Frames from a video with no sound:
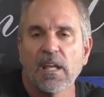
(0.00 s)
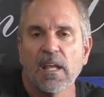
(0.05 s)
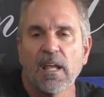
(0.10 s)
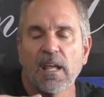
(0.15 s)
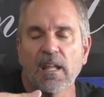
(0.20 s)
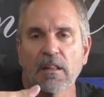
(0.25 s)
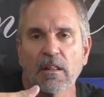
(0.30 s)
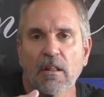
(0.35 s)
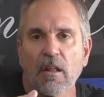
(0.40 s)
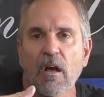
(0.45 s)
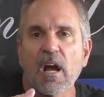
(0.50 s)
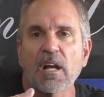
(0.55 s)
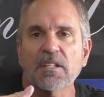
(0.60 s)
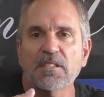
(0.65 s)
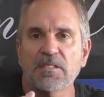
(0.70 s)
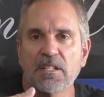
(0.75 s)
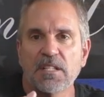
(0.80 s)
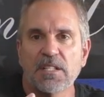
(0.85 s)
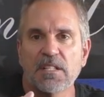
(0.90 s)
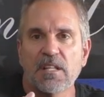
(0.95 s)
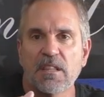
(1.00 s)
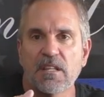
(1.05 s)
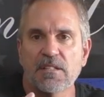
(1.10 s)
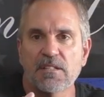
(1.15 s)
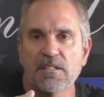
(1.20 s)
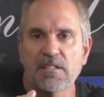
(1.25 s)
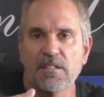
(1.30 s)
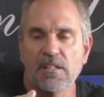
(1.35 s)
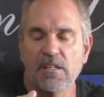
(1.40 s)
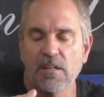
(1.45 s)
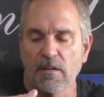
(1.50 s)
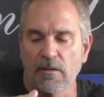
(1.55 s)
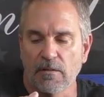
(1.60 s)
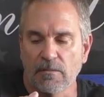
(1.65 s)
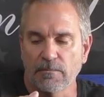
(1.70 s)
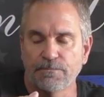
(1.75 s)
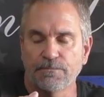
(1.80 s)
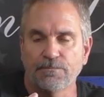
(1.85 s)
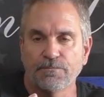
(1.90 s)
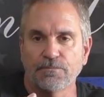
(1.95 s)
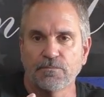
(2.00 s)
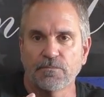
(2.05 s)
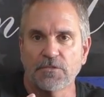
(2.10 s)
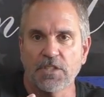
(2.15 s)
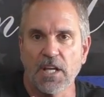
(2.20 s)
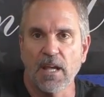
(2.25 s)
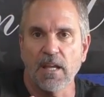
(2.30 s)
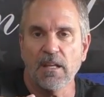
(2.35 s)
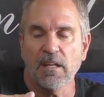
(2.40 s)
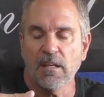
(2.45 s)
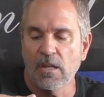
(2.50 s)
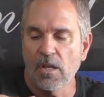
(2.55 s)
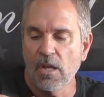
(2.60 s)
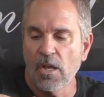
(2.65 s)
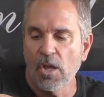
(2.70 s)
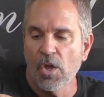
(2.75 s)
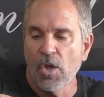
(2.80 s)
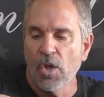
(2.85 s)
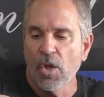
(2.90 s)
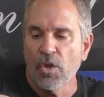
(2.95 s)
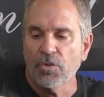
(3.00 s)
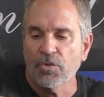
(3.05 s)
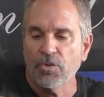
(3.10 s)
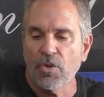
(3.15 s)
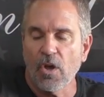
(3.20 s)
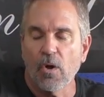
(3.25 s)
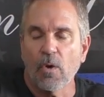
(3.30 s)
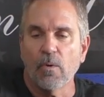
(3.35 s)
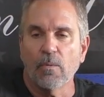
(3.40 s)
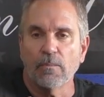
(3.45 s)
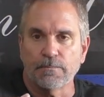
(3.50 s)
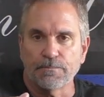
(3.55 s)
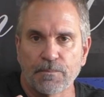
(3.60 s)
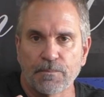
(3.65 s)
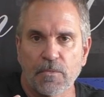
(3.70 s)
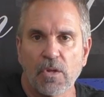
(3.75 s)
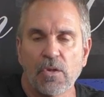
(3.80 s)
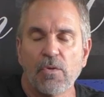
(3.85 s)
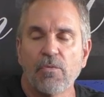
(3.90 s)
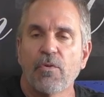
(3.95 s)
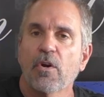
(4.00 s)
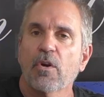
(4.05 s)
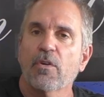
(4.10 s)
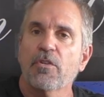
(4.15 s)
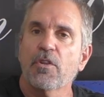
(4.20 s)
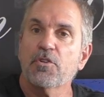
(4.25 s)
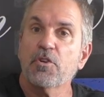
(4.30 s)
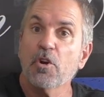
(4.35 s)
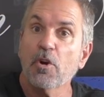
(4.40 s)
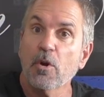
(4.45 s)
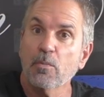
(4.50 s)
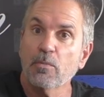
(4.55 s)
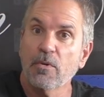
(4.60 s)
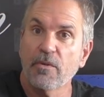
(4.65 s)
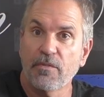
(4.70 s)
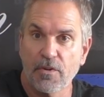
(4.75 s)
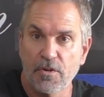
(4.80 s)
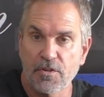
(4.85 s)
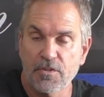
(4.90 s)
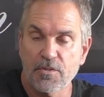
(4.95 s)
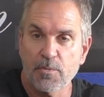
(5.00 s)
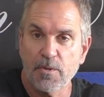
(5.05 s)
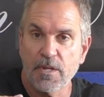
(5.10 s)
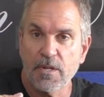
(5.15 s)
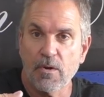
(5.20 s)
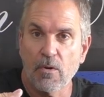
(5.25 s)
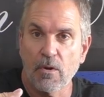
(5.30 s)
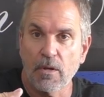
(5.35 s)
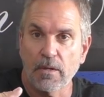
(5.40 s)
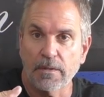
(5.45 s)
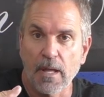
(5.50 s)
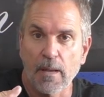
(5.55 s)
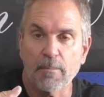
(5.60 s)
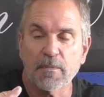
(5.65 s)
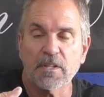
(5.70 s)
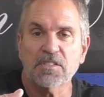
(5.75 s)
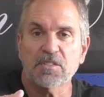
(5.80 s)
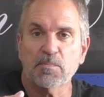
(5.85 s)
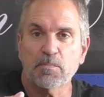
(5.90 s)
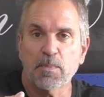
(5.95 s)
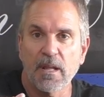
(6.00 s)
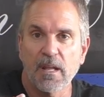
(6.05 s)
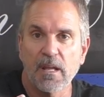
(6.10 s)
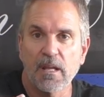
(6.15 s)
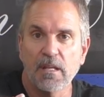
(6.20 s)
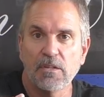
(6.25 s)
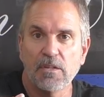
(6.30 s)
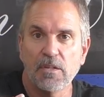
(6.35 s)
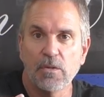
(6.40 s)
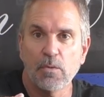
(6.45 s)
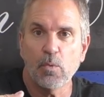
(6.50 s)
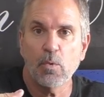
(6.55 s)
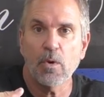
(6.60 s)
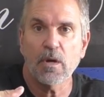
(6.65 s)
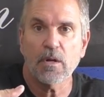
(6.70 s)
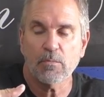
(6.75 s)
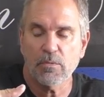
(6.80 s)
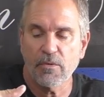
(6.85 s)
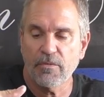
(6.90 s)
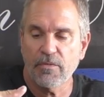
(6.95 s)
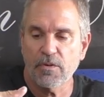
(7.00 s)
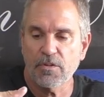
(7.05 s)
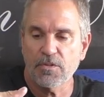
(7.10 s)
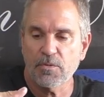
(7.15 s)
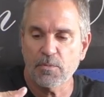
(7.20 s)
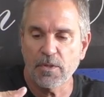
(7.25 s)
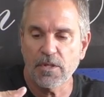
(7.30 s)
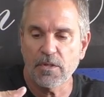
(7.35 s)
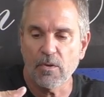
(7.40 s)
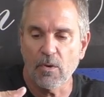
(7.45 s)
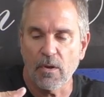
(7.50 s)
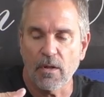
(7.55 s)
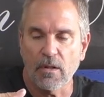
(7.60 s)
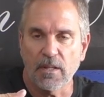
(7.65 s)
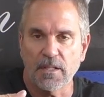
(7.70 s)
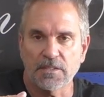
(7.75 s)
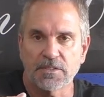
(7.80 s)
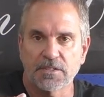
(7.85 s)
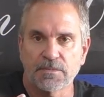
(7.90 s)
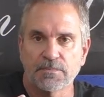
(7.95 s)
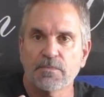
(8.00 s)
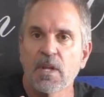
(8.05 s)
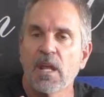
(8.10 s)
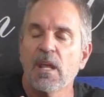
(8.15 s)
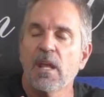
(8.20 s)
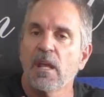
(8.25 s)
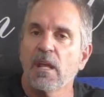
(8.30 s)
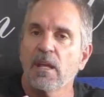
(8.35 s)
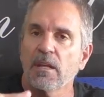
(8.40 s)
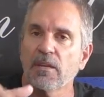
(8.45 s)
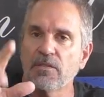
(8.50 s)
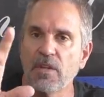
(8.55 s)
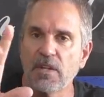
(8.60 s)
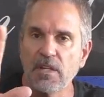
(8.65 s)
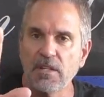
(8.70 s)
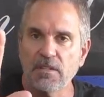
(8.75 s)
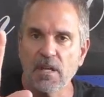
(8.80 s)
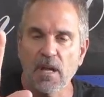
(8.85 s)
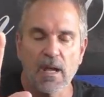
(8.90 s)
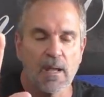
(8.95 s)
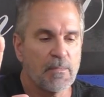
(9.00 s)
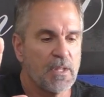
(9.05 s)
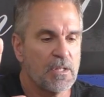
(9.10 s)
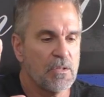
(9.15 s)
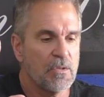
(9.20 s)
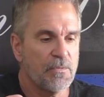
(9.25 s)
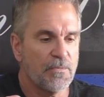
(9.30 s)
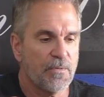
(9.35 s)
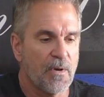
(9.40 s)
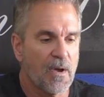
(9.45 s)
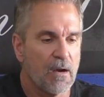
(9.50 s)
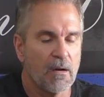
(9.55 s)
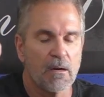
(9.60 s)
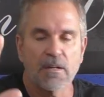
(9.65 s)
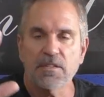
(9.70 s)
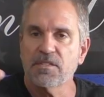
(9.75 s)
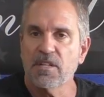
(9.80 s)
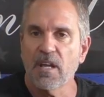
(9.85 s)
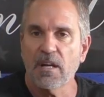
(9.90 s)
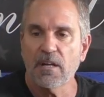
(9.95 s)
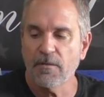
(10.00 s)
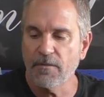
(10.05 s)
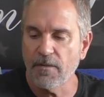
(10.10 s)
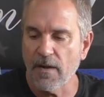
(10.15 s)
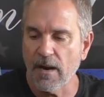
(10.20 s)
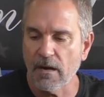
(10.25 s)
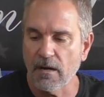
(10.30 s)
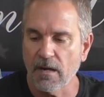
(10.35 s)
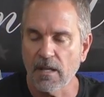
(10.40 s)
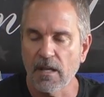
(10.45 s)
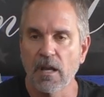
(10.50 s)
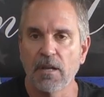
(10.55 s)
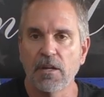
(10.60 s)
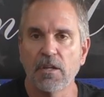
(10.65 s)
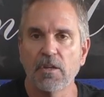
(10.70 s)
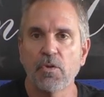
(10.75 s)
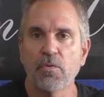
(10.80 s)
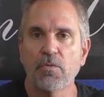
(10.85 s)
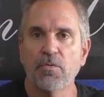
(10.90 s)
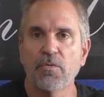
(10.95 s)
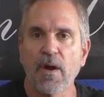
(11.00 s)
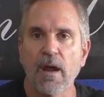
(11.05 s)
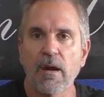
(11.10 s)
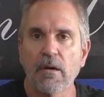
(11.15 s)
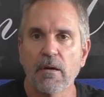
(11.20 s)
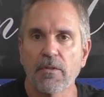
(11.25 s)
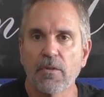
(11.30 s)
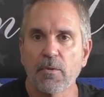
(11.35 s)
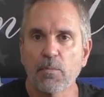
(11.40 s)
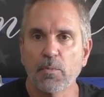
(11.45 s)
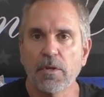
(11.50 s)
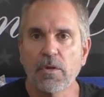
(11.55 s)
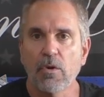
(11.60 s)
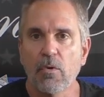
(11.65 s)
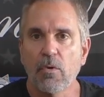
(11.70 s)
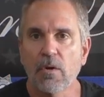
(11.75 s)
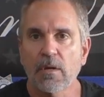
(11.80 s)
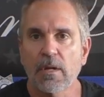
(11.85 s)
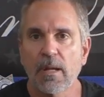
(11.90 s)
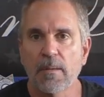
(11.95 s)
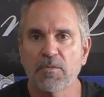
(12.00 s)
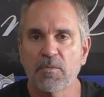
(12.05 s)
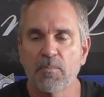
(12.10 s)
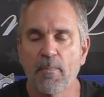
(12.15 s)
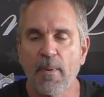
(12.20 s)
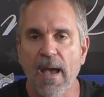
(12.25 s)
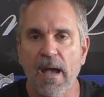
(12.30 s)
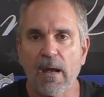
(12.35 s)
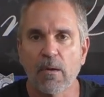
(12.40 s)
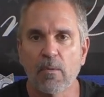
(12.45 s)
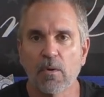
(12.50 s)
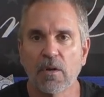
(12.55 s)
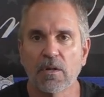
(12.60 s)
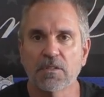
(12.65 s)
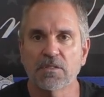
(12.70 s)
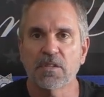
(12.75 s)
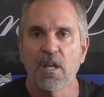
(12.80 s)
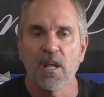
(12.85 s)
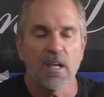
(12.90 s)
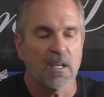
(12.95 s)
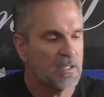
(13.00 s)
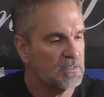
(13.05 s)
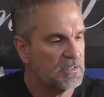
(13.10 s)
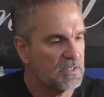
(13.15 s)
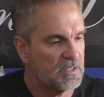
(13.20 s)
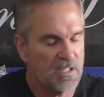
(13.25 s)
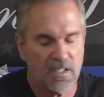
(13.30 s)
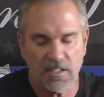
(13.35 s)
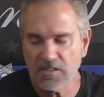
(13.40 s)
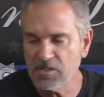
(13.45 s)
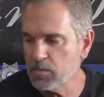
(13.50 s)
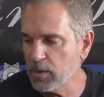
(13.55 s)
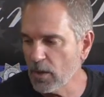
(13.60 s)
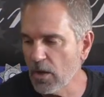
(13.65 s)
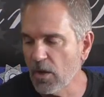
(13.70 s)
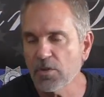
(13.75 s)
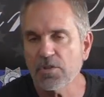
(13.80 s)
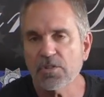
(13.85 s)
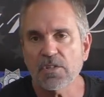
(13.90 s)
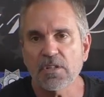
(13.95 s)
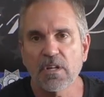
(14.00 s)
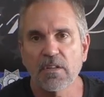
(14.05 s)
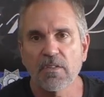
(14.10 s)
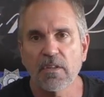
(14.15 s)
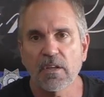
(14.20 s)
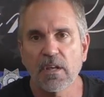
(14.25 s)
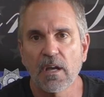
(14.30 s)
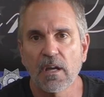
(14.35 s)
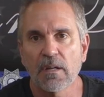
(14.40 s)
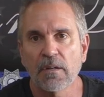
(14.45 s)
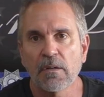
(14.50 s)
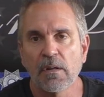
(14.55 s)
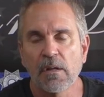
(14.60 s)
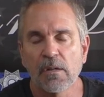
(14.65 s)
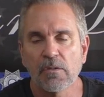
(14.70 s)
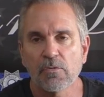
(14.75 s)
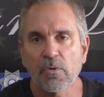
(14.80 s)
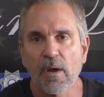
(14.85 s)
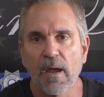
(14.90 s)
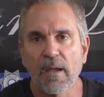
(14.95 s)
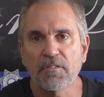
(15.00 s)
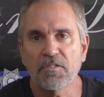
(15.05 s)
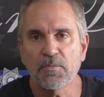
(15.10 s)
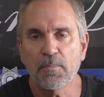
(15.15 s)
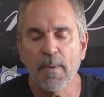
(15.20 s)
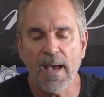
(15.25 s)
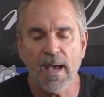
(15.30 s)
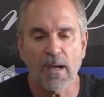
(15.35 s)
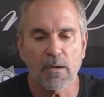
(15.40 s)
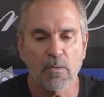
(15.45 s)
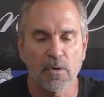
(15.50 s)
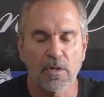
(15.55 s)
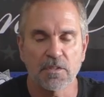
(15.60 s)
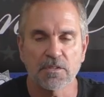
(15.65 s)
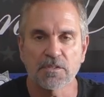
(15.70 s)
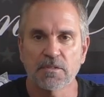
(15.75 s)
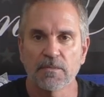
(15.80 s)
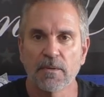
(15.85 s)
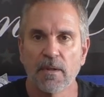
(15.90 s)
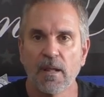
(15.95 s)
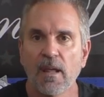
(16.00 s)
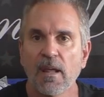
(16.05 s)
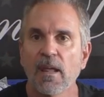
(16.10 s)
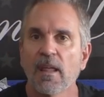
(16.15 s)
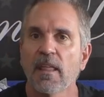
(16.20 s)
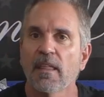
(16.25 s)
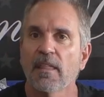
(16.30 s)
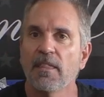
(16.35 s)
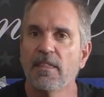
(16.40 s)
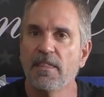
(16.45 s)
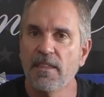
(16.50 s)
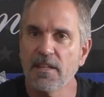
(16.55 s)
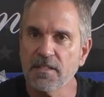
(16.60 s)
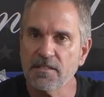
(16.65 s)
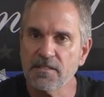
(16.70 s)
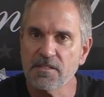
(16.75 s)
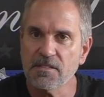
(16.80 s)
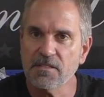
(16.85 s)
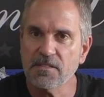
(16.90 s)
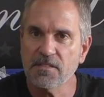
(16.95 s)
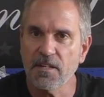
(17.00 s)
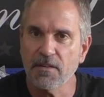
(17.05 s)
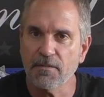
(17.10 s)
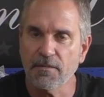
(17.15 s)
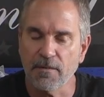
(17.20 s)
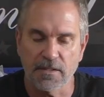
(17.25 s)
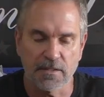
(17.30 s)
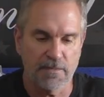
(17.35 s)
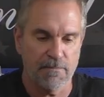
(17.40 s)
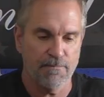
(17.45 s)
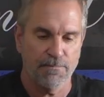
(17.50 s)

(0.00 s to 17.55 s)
and locks into the sear, okay? So, you've heard the term reverse recoil. Now I'm gonna explain to you what a reverse recoil is. Because any time that you fire a center fire gun and you fire it, the recoil comes backwards because it's an explosion and the gun drives backwards. This is different.